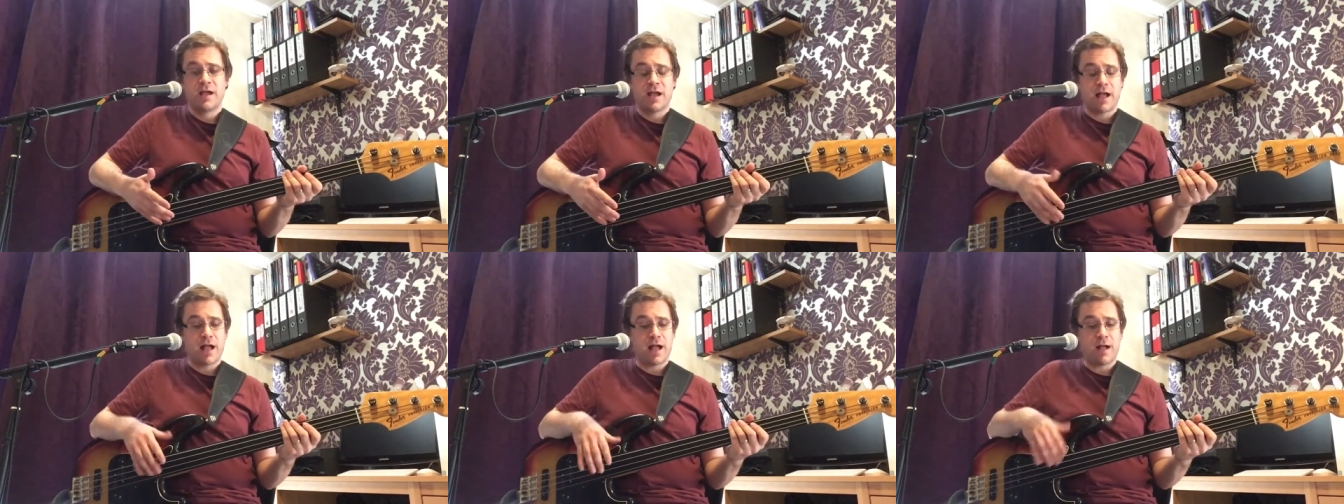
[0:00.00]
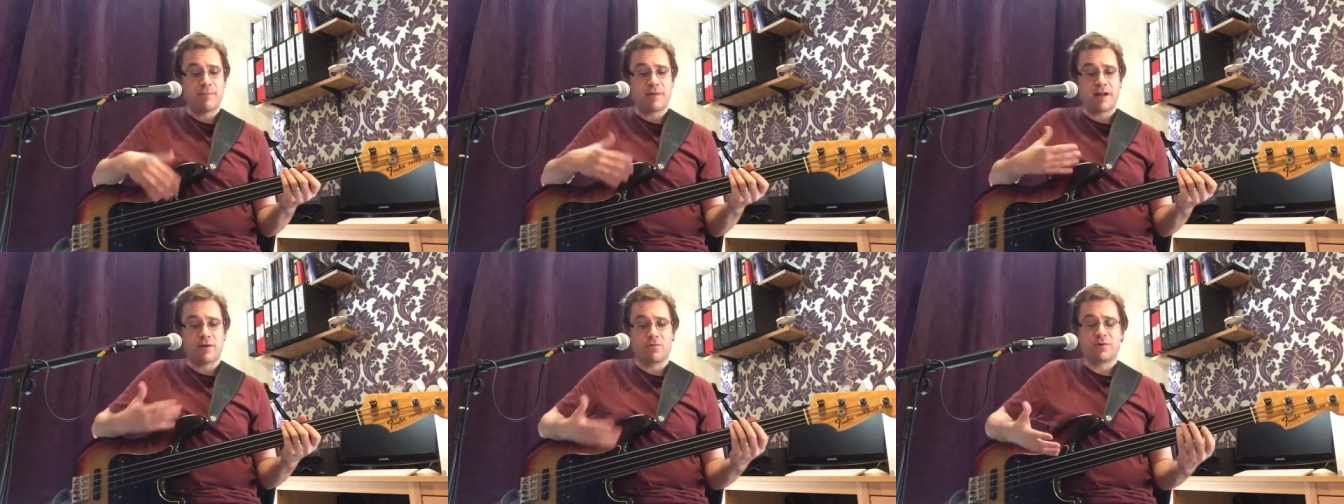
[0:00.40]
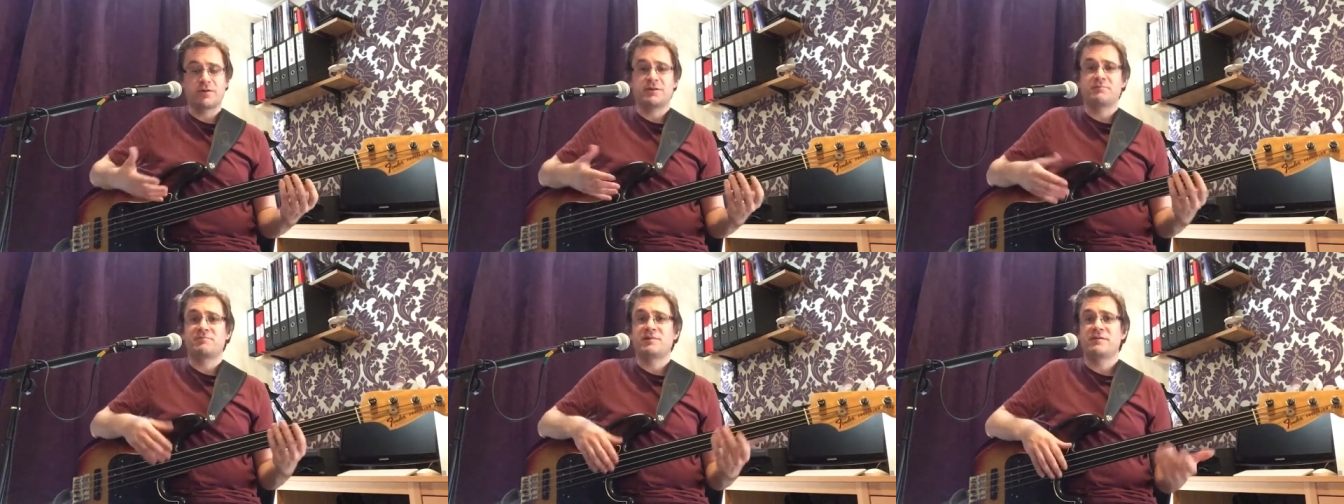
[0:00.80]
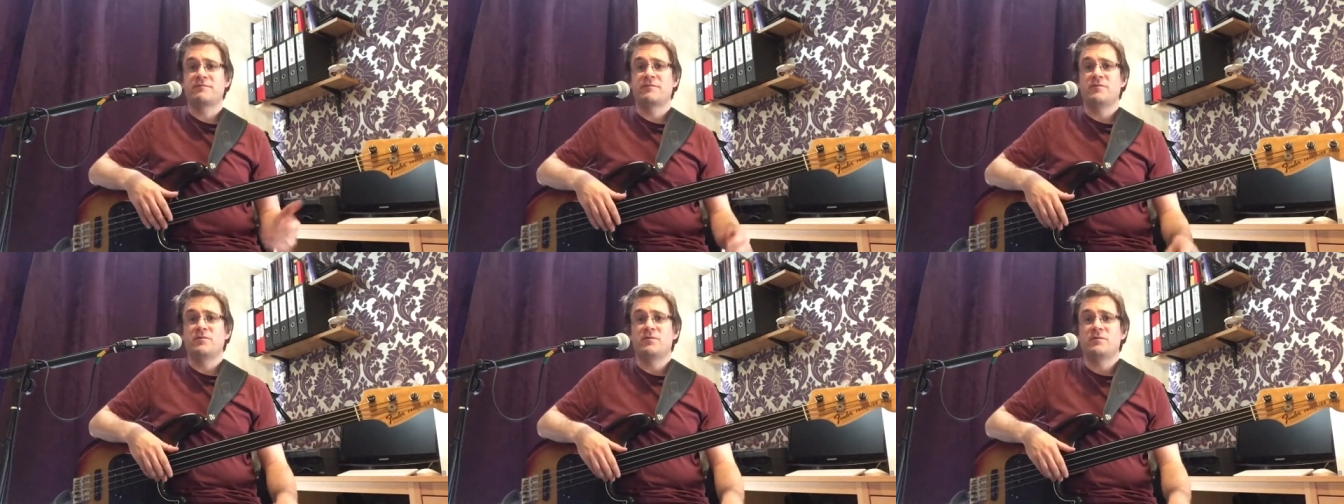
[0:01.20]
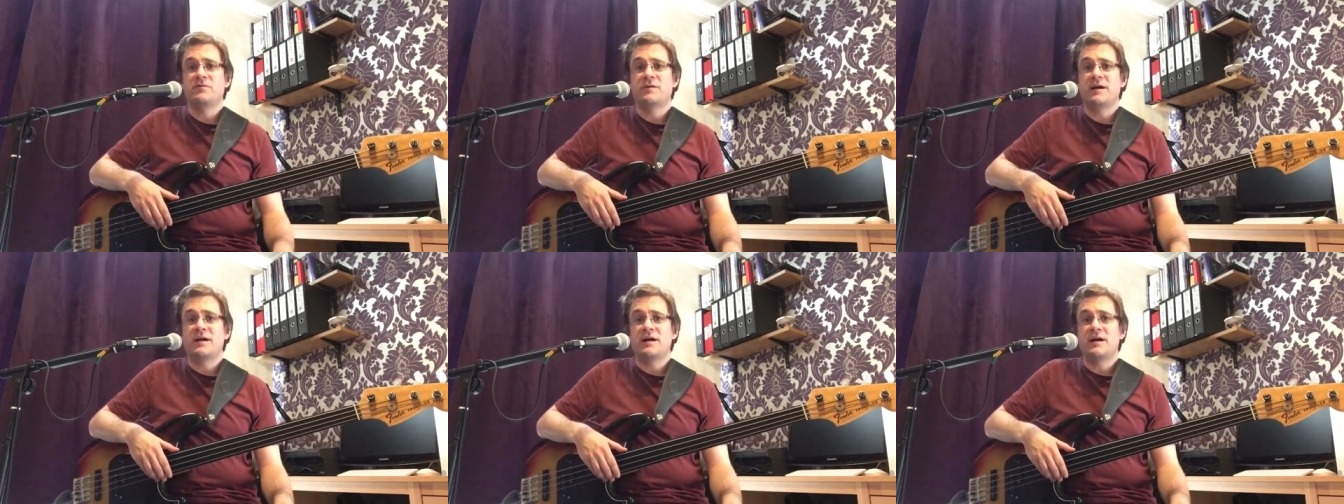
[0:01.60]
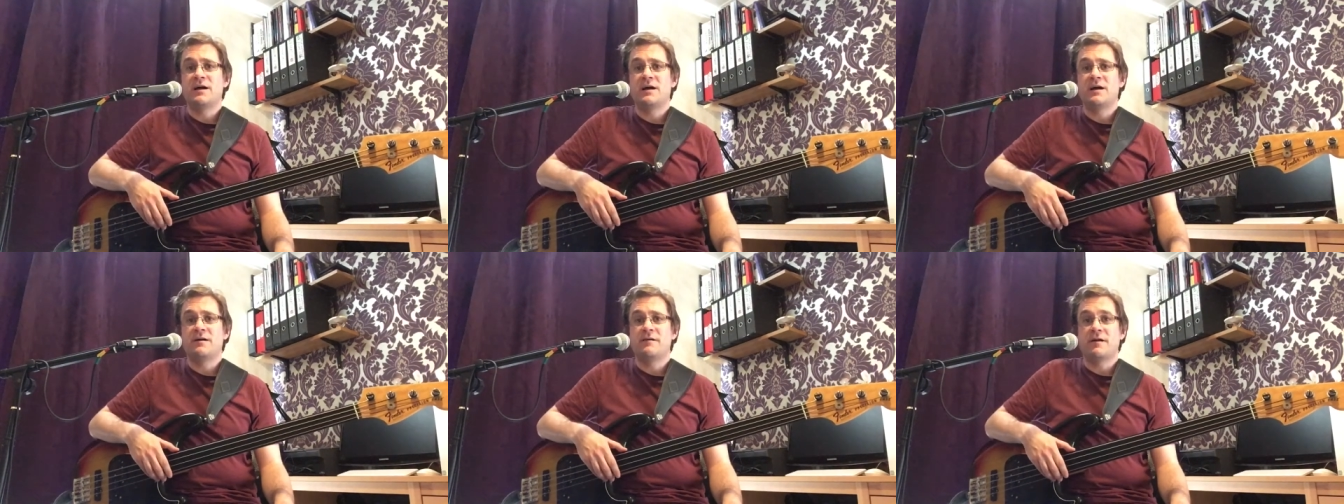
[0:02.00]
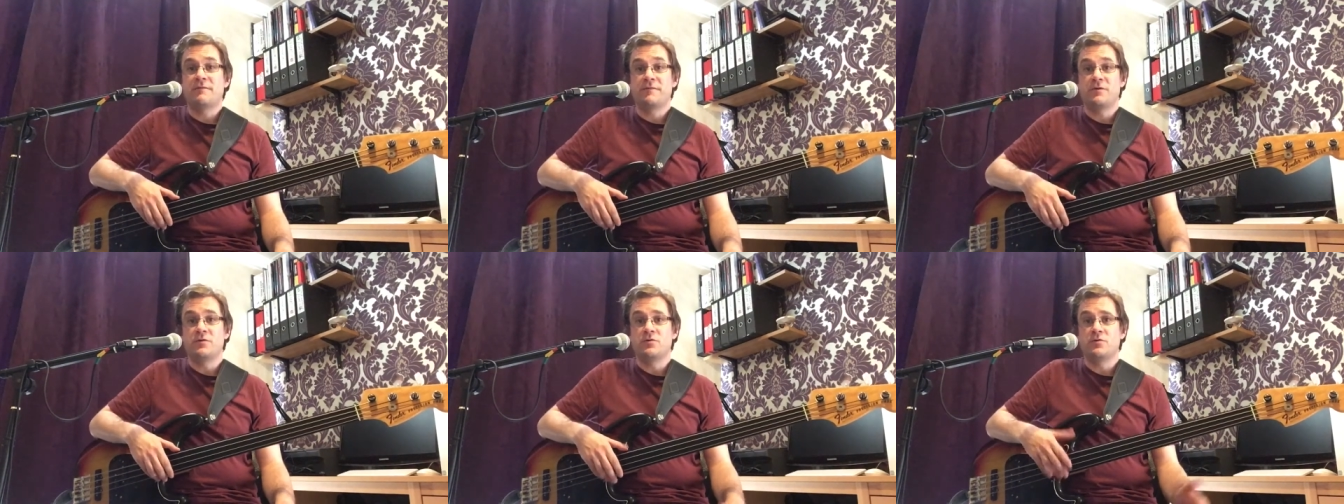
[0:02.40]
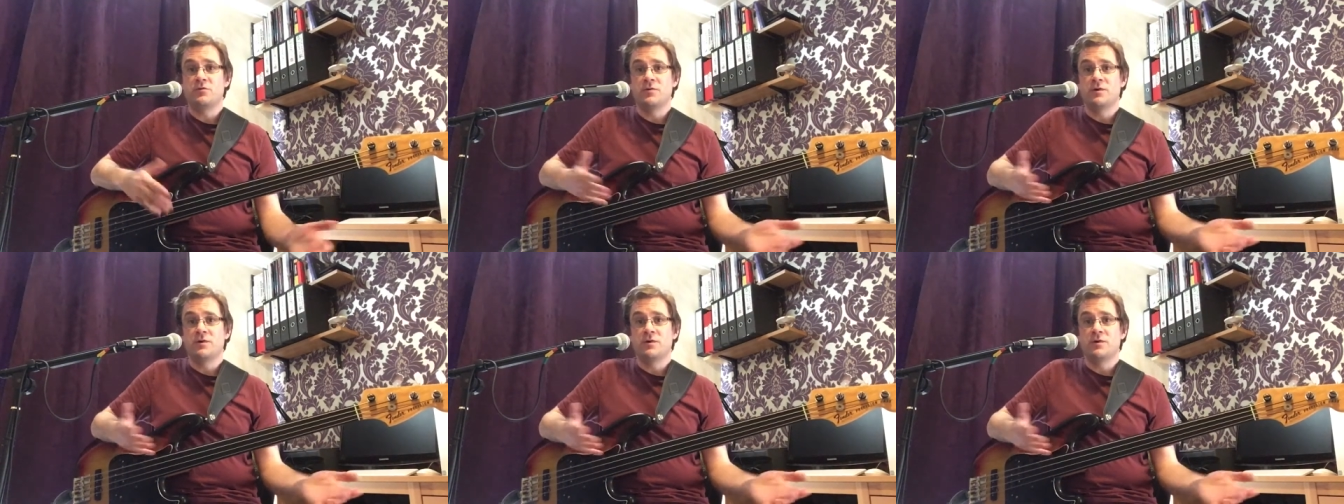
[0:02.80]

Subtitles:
And I wanted to bring forth a few